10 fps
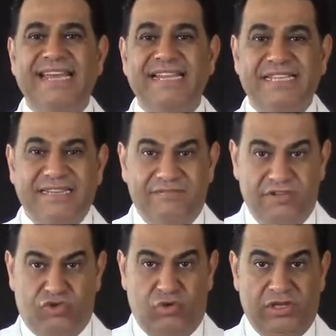
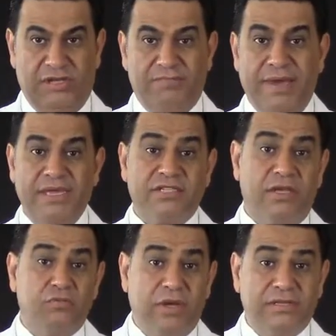individually based
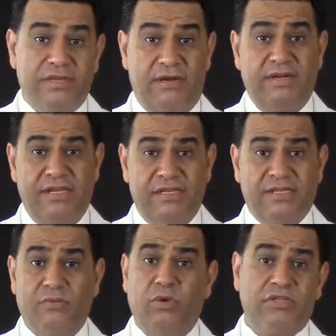on what their
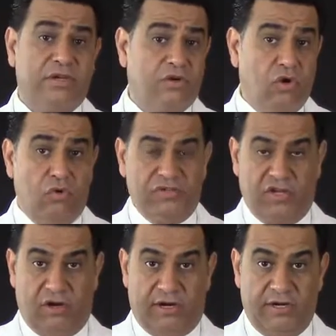needs and what their goals
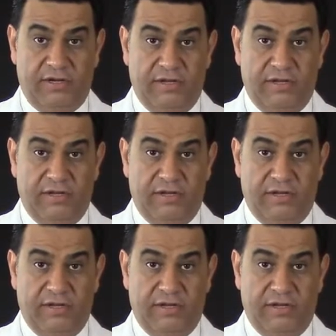are.